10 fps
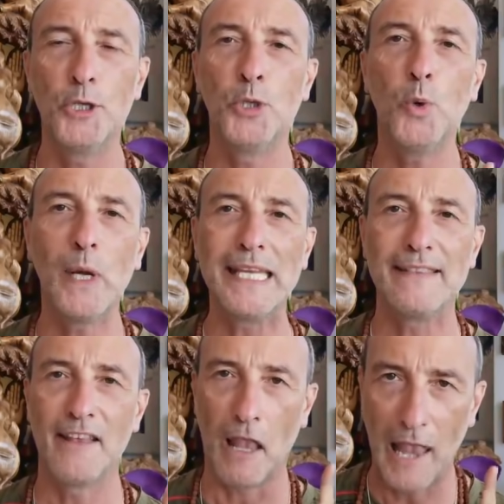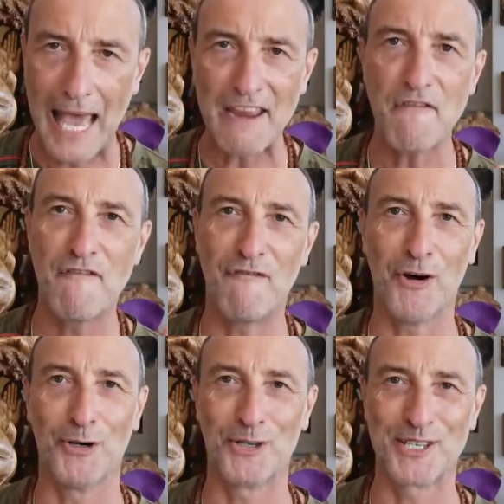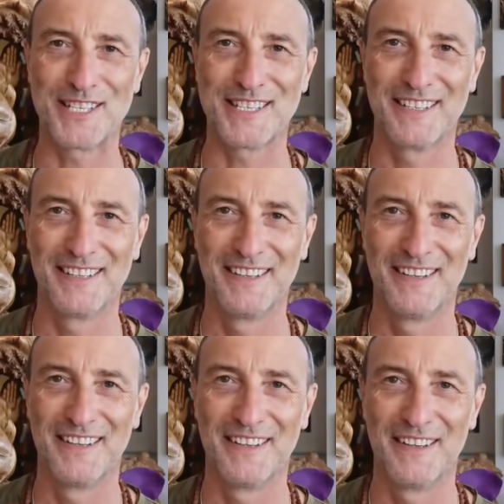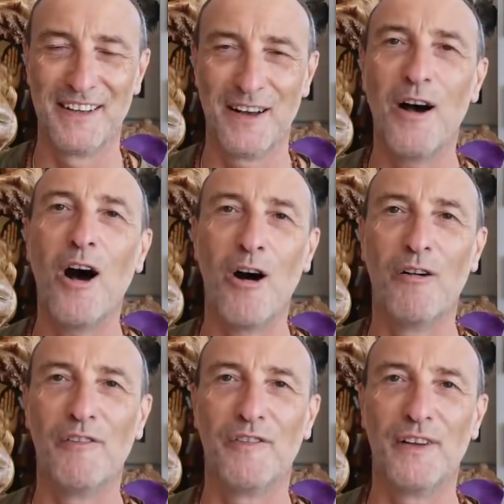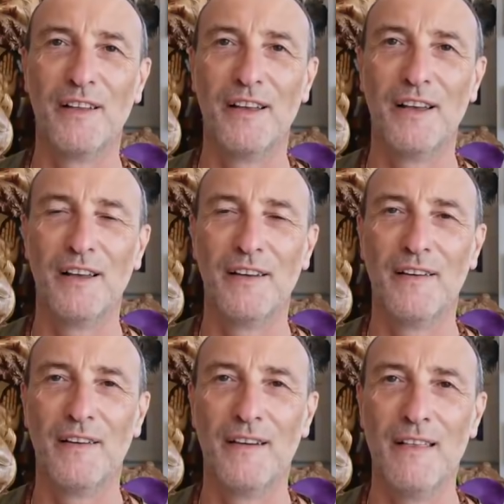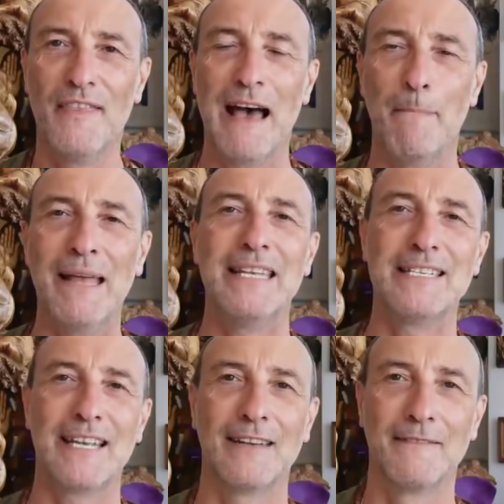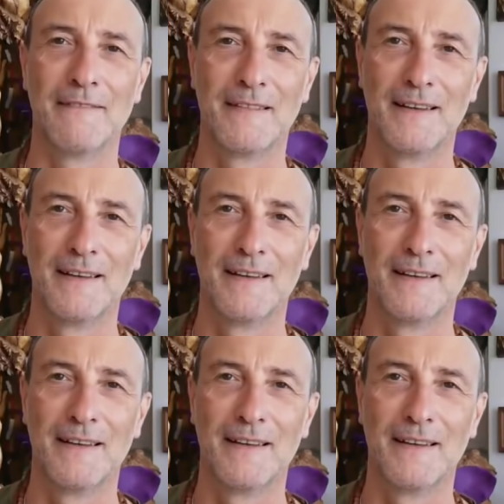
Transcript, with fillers: you eat the life force of that medicine.